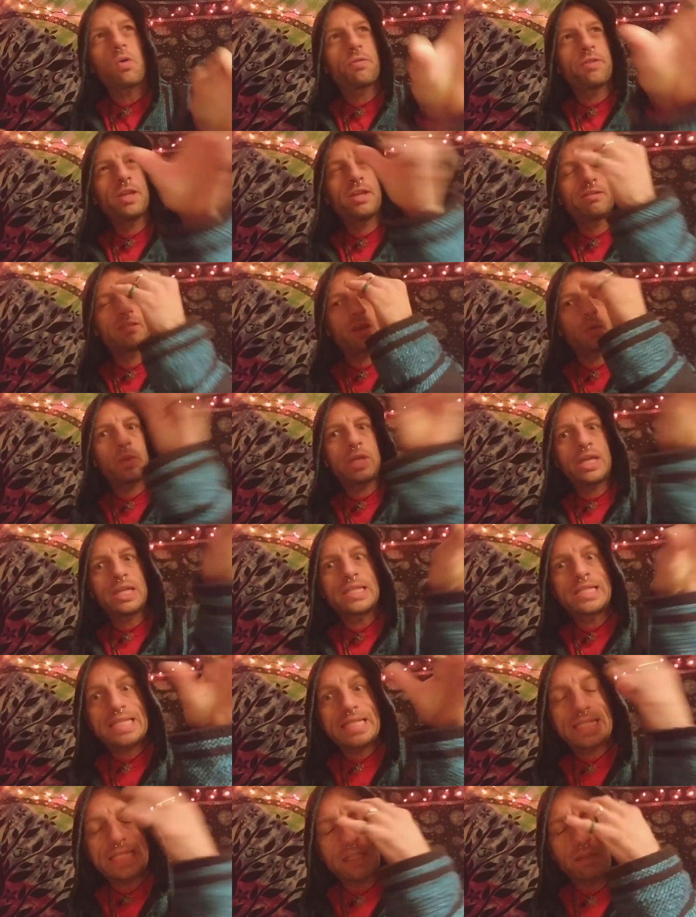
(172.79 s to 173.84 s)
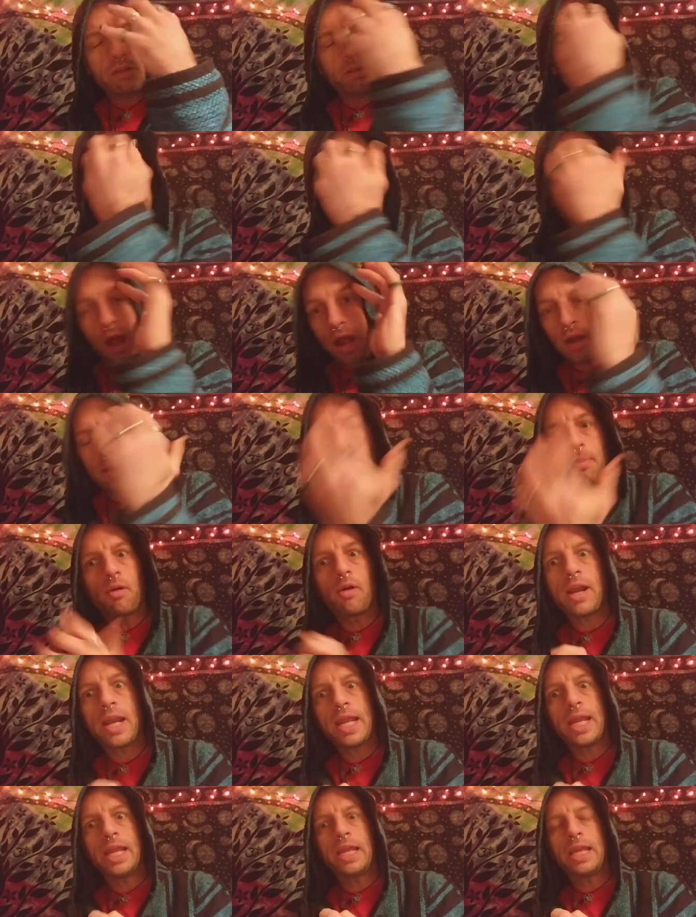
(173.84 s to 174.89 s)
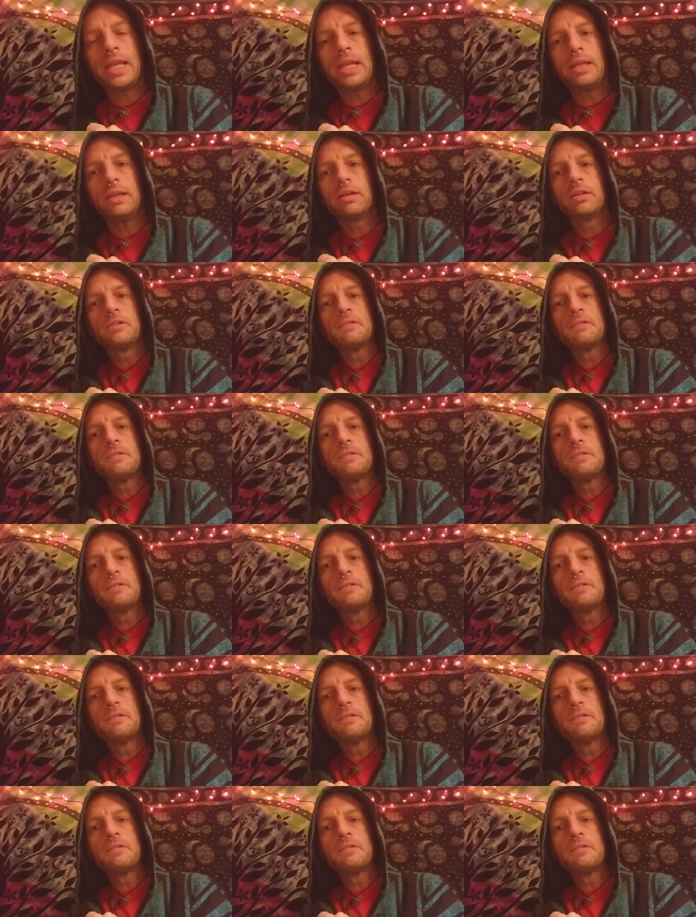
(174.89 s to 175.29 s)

things that we instilled in our brain.